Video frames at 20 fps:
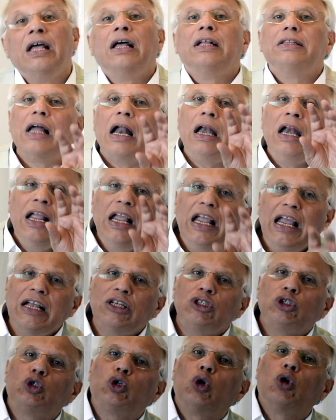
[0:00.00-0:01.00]
that he
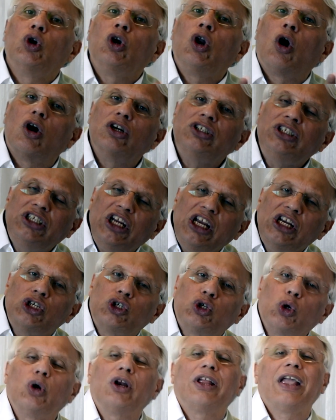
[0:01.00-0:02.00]
should or she
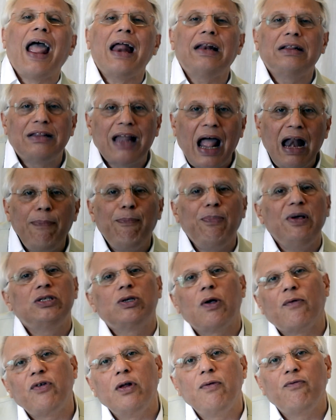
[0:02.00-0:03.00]
should get that piece
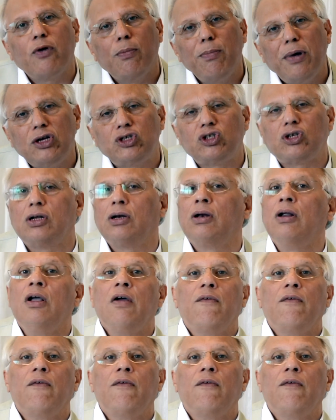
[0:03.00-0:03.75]
of information